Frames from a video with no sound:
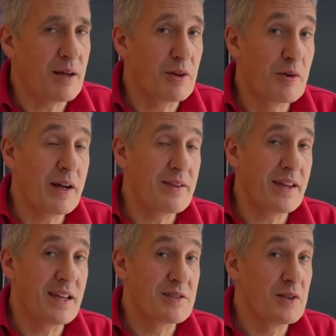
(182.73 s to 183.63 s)
the great thing
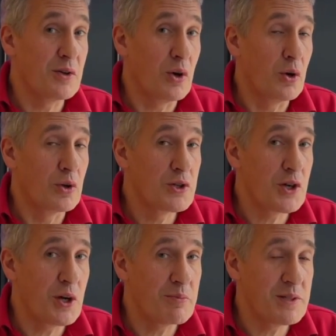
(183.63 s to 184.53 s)
is they don't all
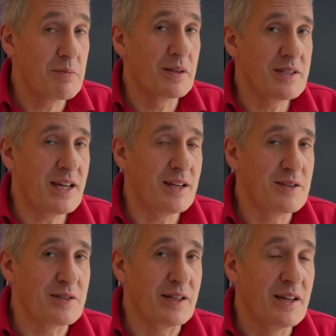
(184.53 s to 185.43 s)
chirp
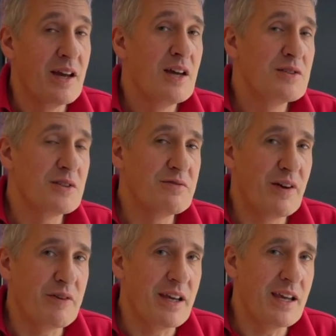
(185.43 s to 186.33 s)
simultaneously, so it's
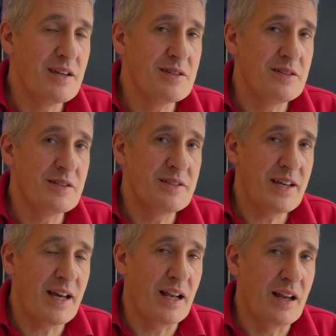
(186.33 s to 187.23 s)
very easy to
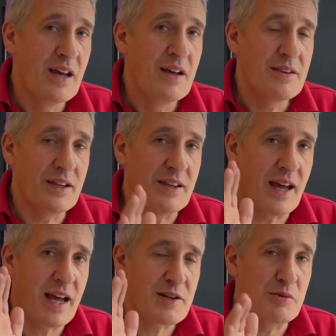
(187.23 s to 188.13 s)
tell that
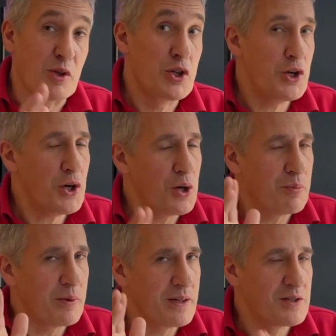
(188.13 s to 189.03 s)
the actual
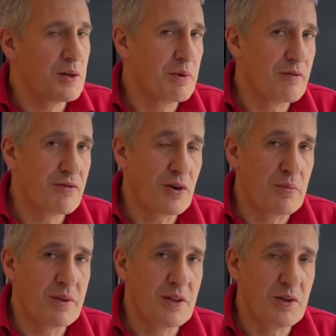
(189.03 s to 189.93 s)
chirp is coming from
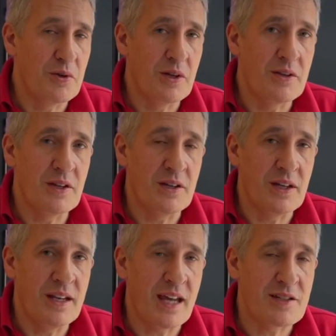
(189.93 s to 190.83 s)
the unit that you're
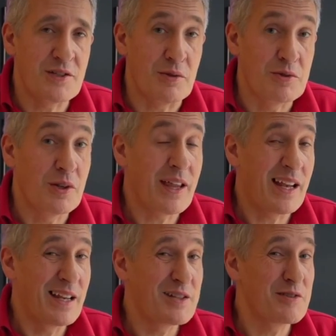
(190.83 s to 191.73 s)
next to. So that
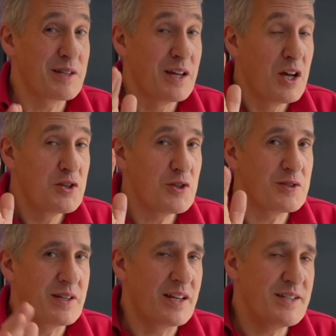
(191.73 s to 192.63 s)
literally
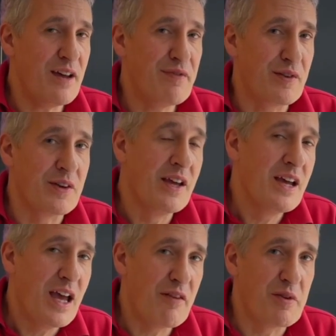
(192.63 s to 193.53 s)
doesn't deafen
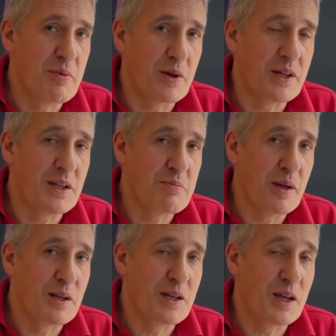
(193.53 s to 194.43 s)
everybody in the
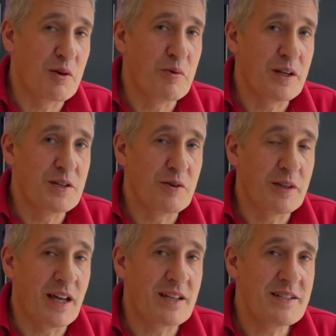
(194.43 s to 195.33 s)
building when you're doing that